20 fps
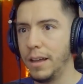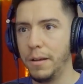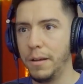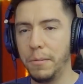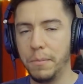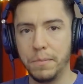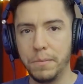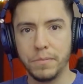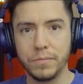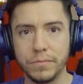
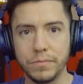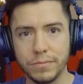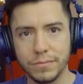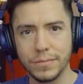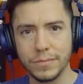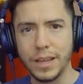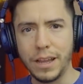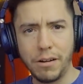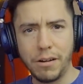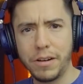I
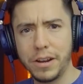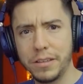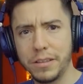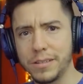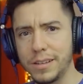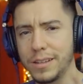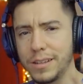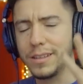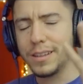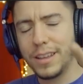already
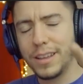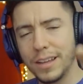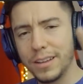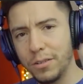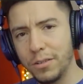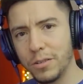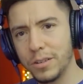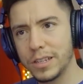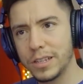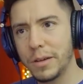said the
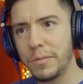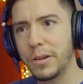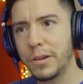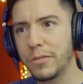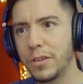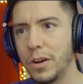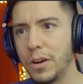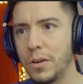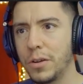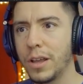Google Summit
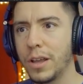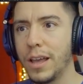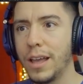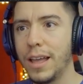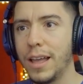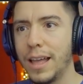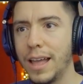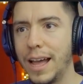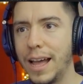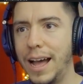of Code,
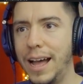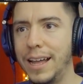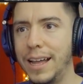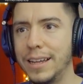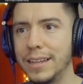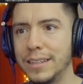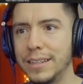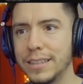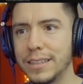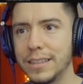
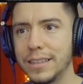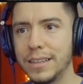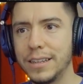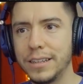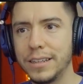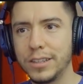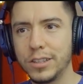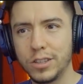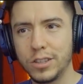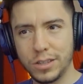and
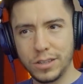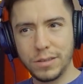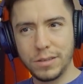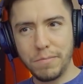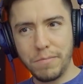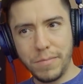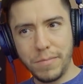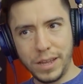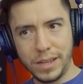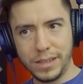the
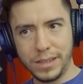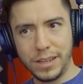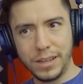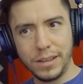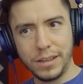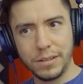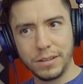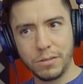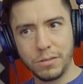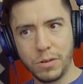
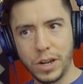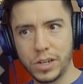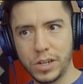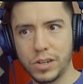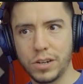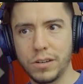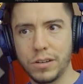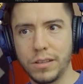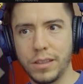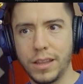
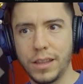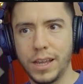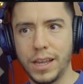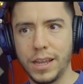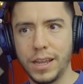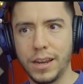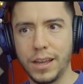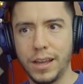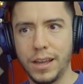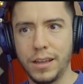question
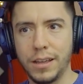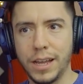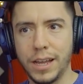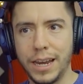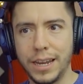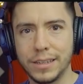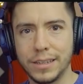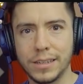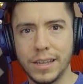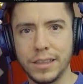that
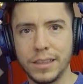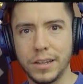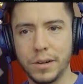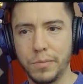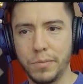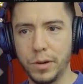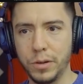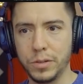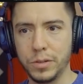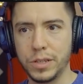Alexander
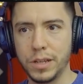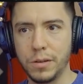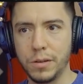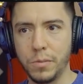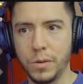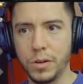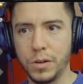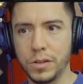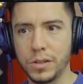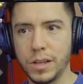posted
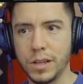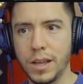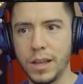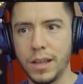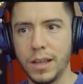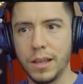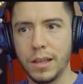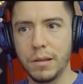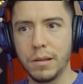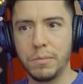was,
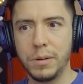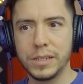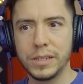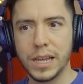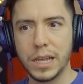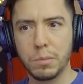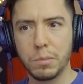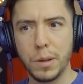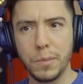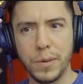please
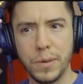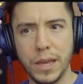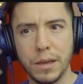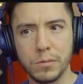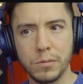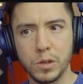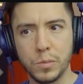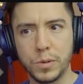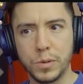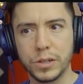add
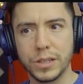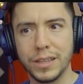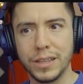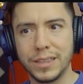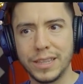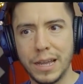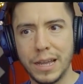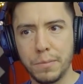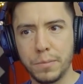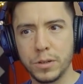BPM support
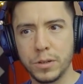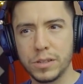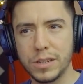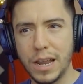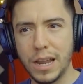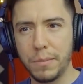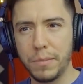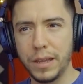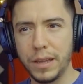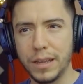and tempo
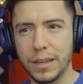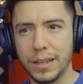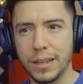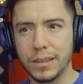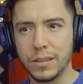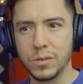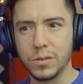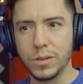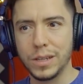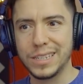snapping
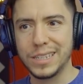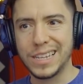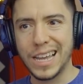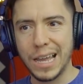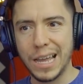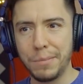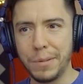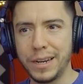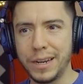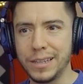grid to the
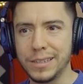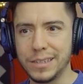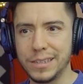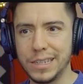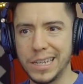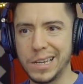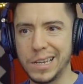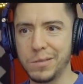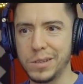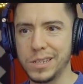timeline and
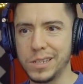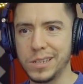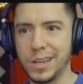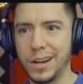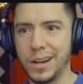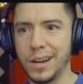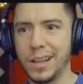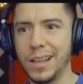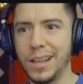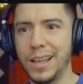
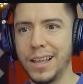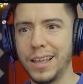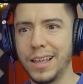sequencer.